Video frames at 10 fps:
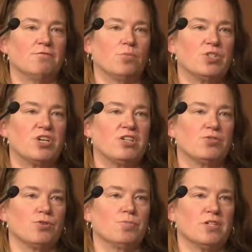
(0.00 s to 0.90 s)
from which I
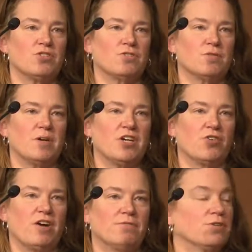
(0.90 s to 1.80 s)
drew much of the
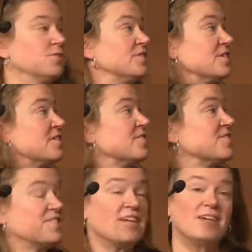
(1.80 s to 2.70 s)
biographical
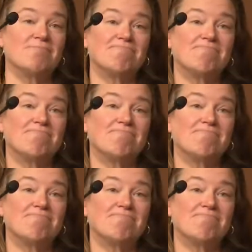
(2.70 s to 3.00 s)
details today.